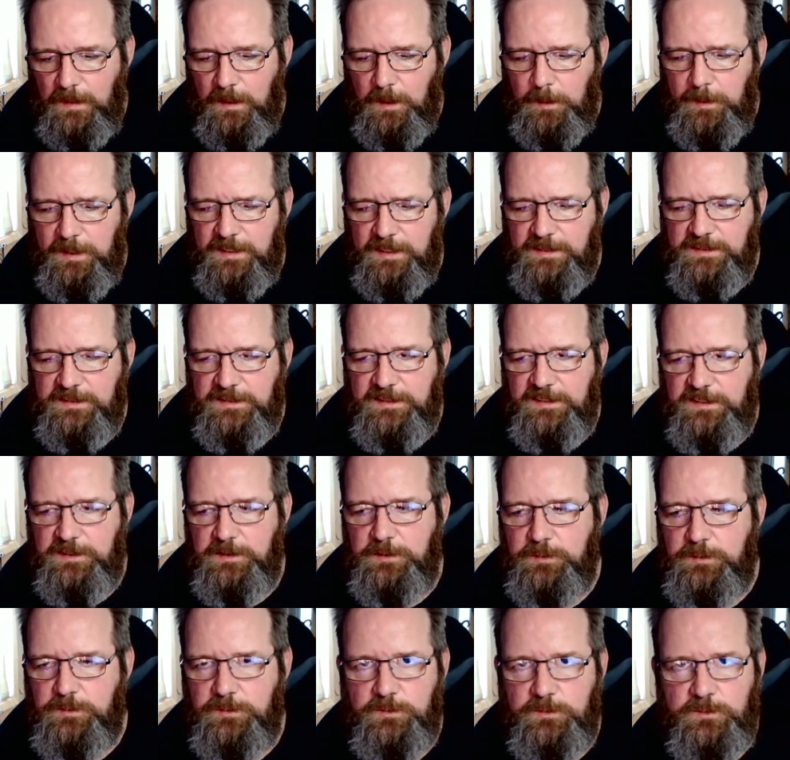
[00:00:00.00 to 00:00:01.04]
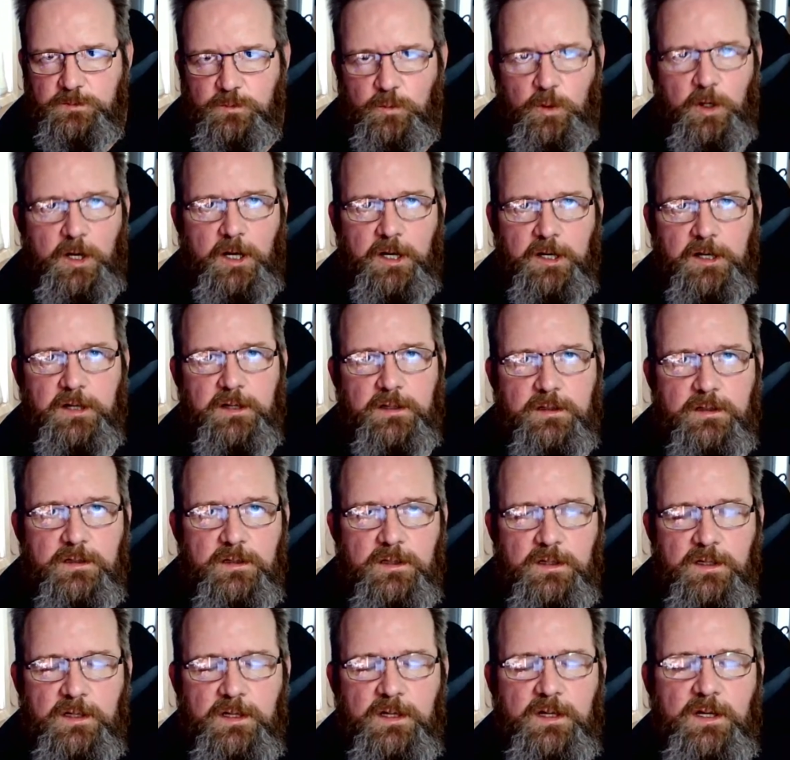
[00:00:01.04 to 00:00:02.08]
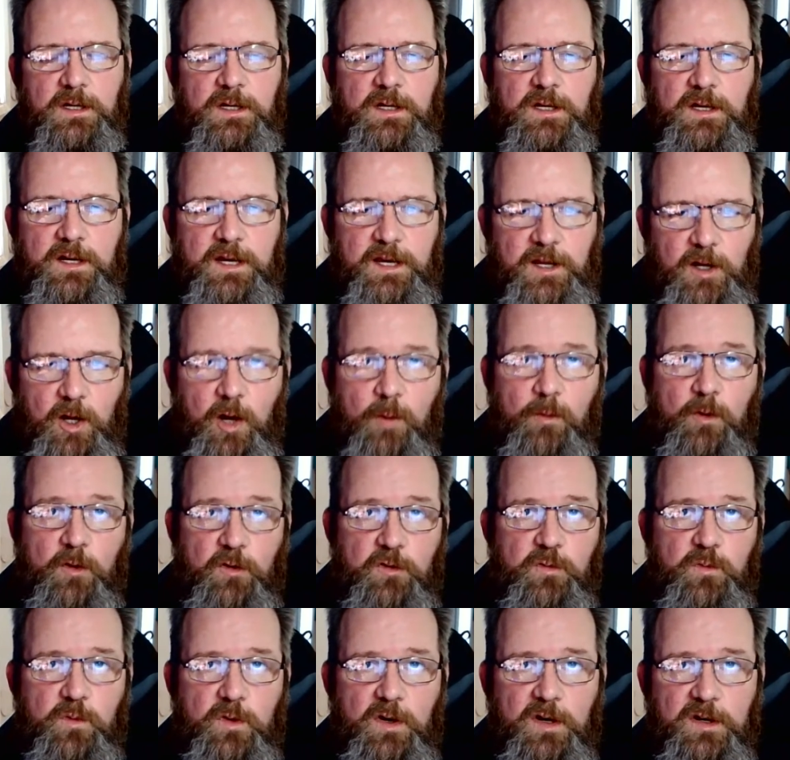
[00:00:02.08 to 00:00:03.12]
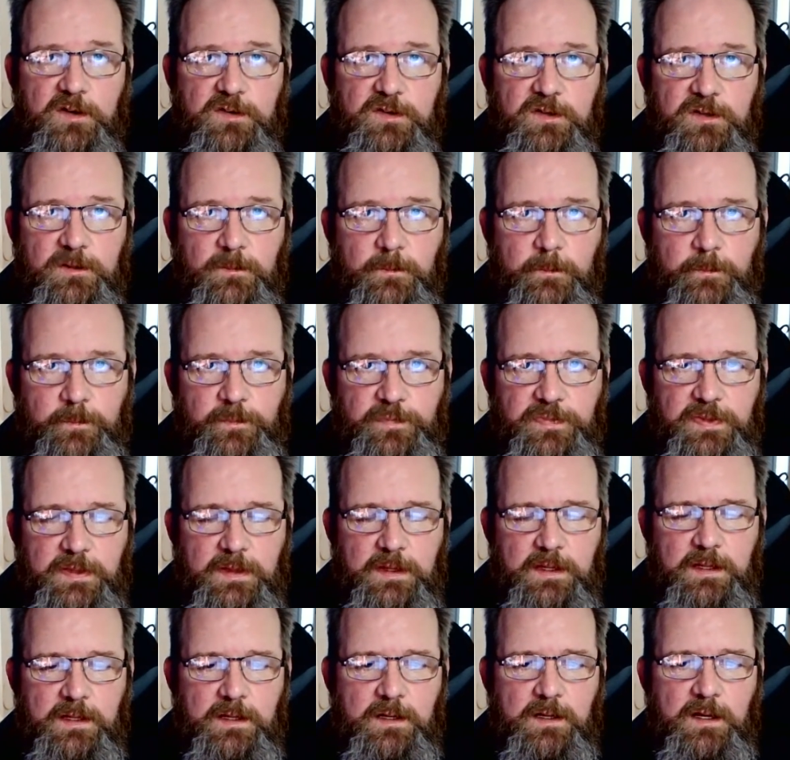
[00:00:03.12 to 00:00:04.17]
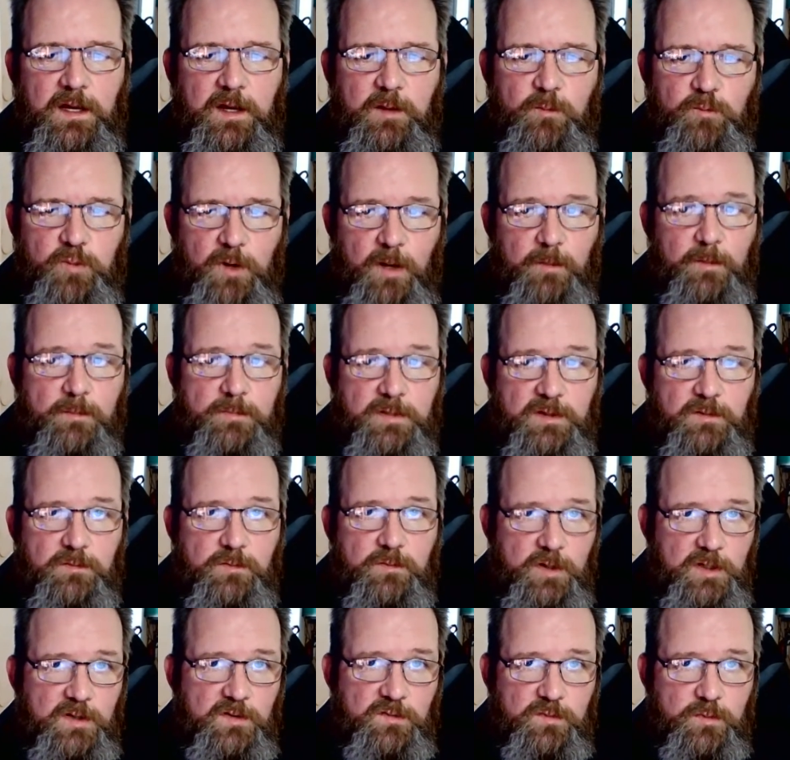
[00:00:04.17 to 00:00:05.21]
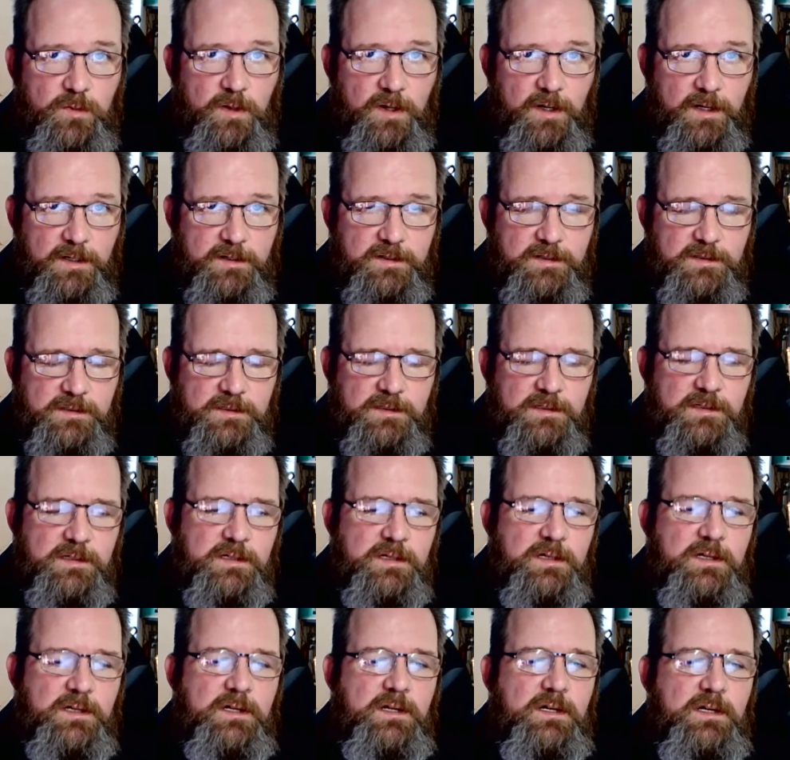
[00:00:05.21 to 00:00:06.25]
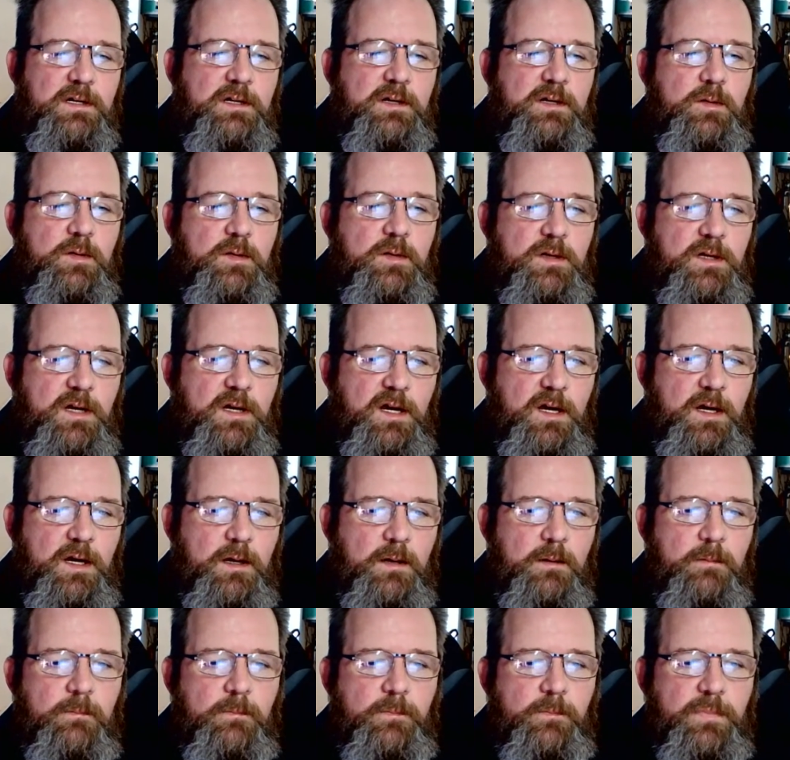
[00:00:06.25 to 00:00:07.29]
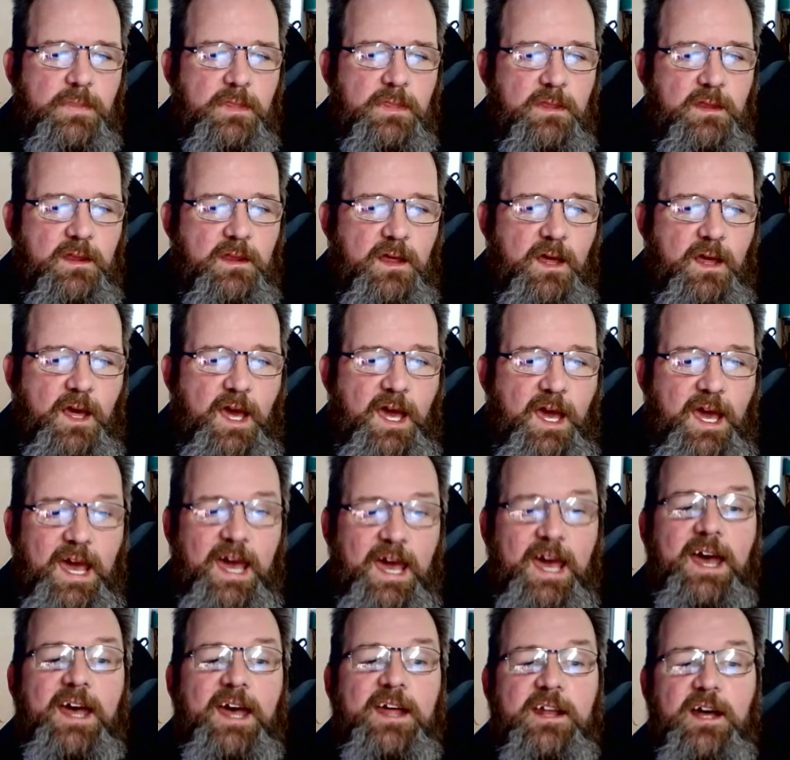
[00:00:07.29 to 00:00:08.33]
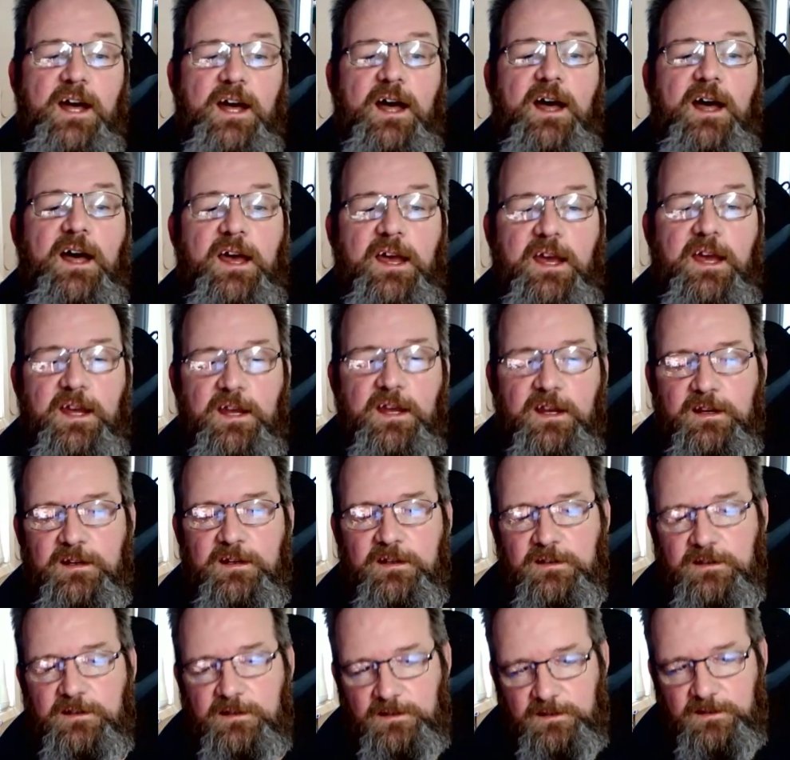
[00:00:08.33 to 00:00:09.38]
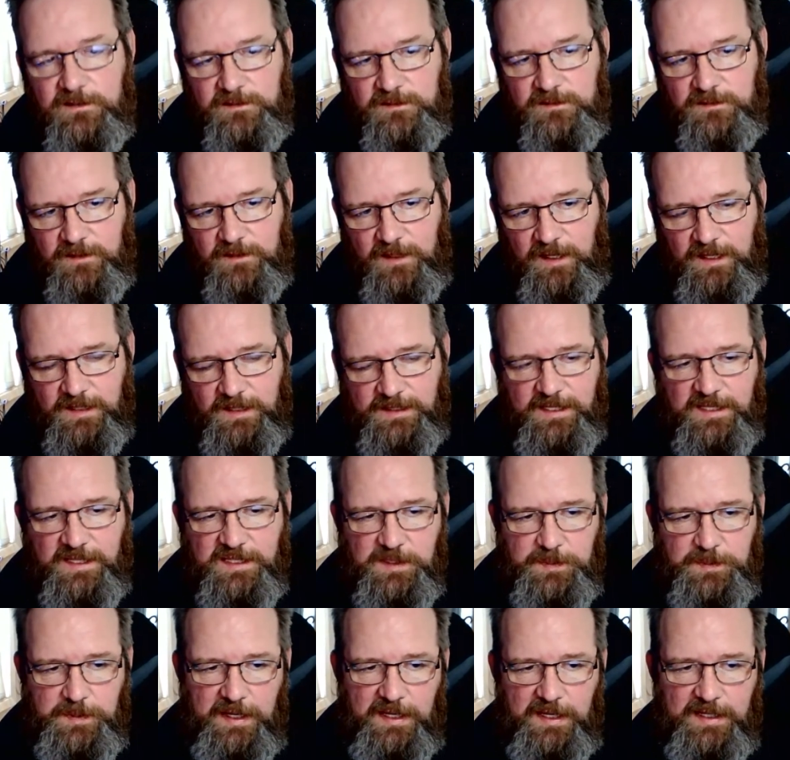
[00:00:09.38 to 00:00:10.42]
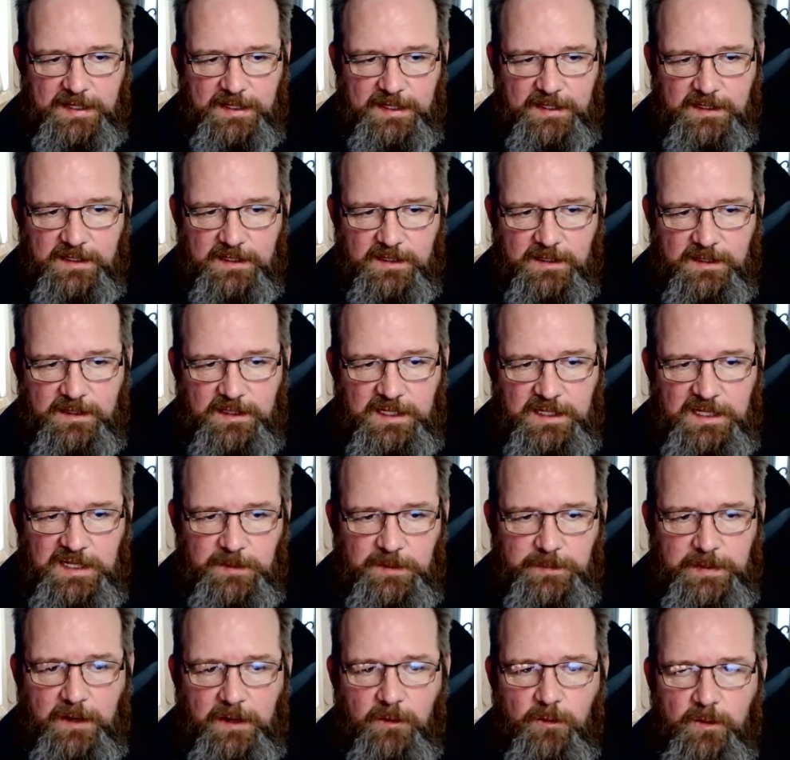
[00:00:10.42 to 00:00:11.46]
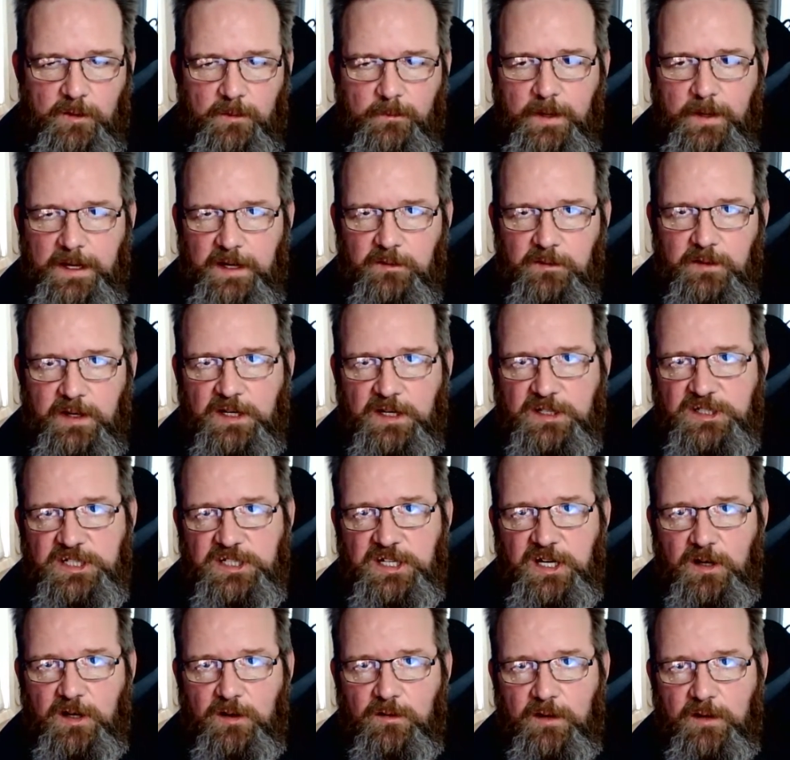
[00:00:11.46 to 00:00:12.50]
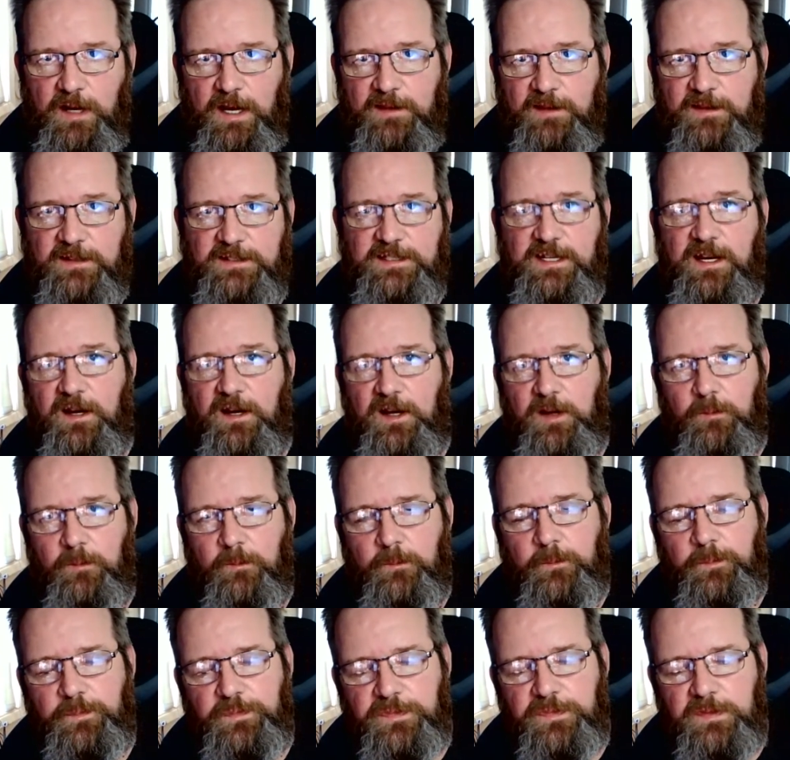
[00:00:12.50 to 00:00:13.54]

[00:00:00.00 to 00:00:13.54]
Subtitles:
because it didn't work. It almost worked, and probably would have worked had I anticipated the power to weight ratio at the time.